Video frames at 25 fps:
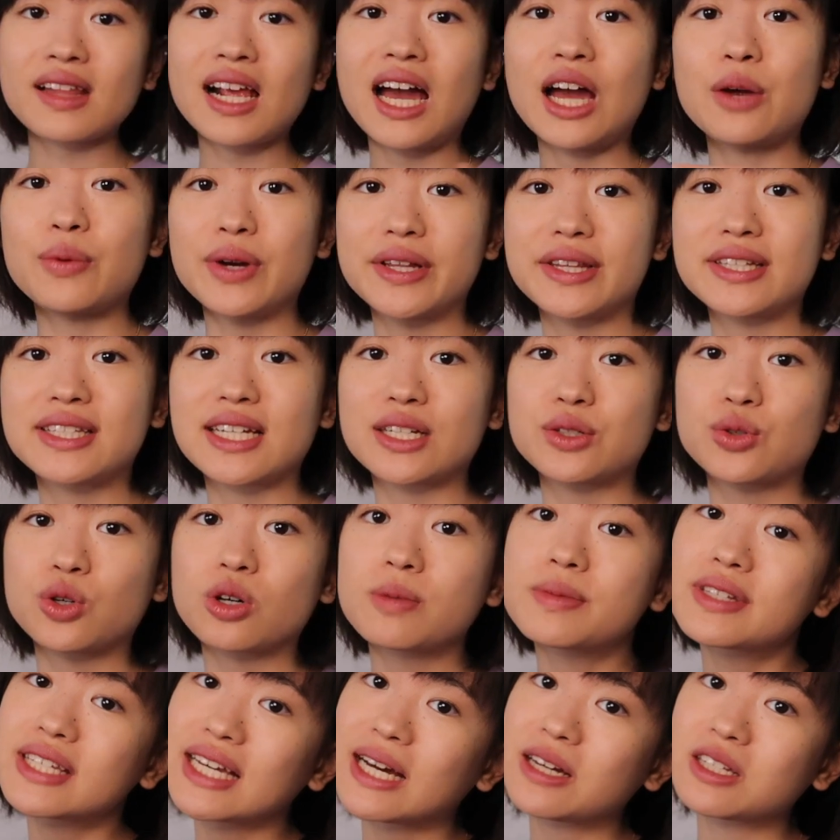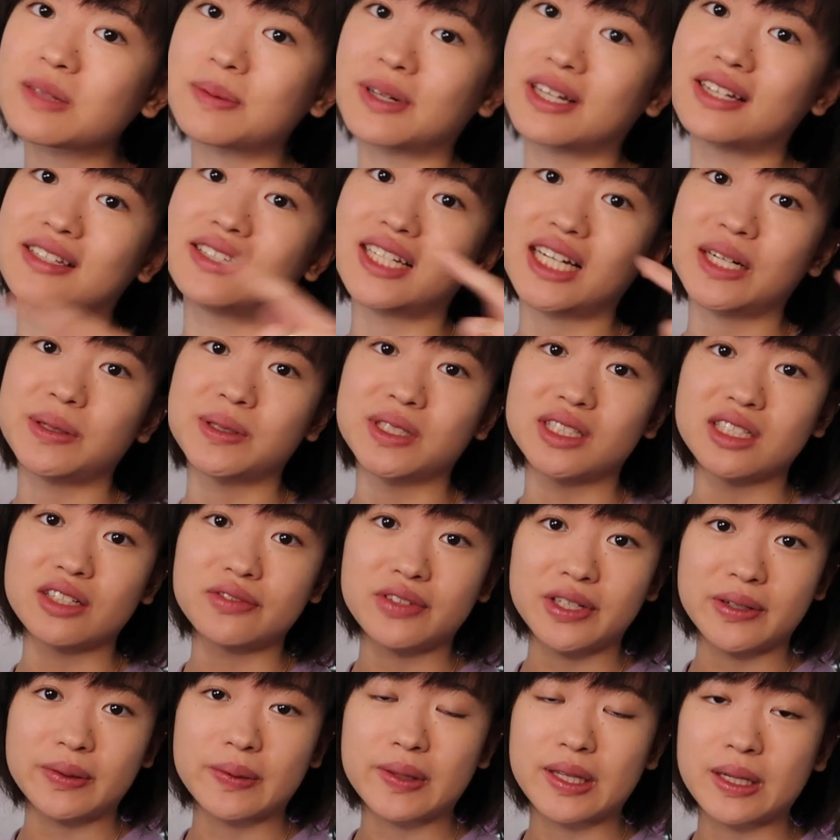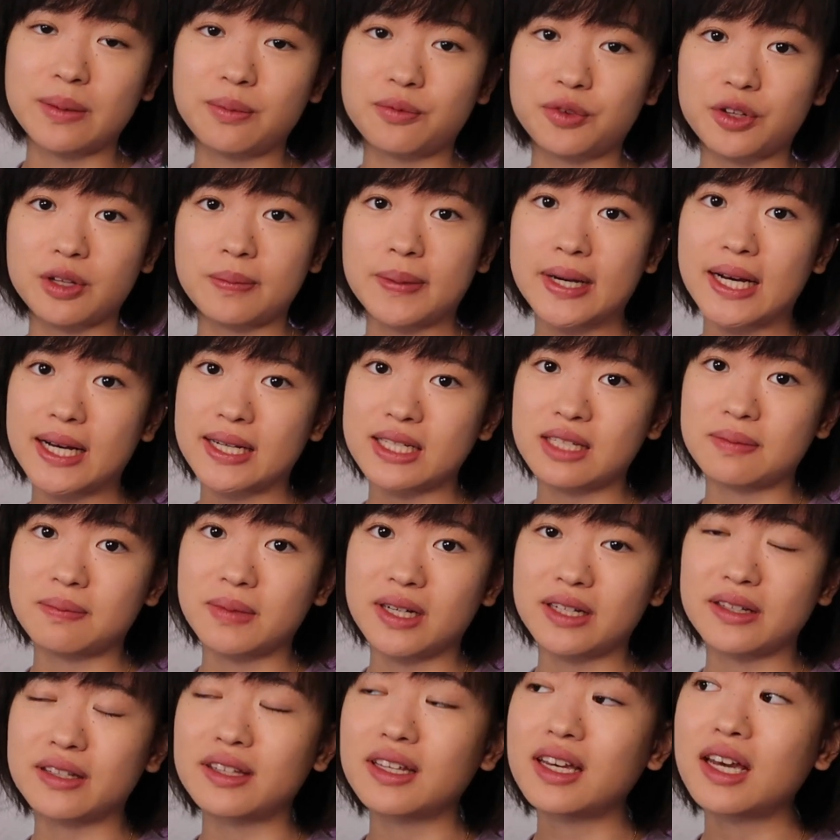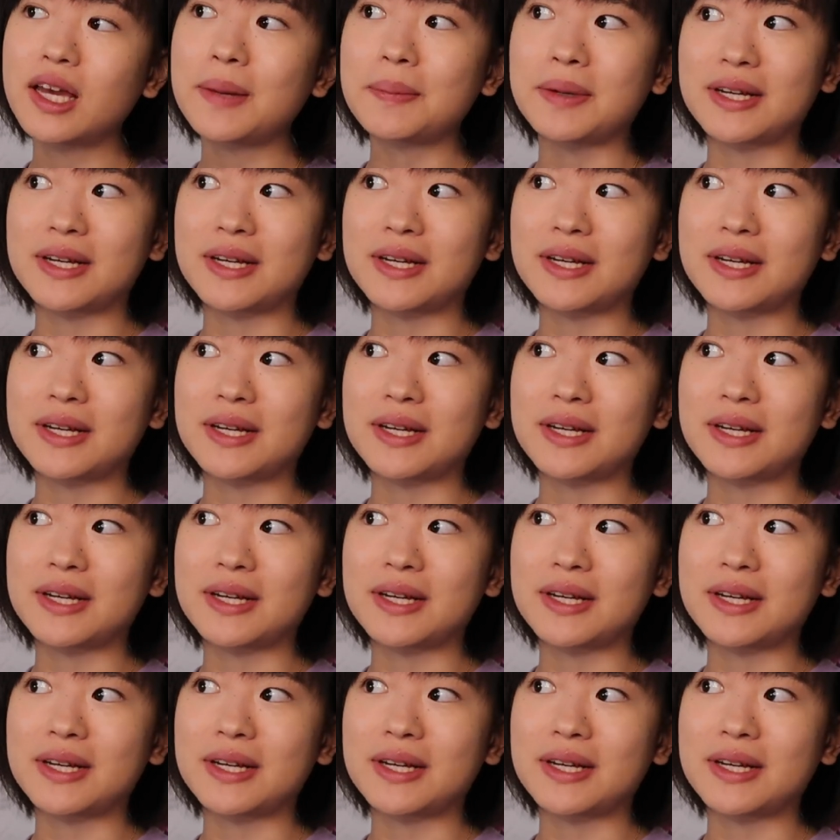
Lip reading: I read this at Tobin's house because I was living with him for the past month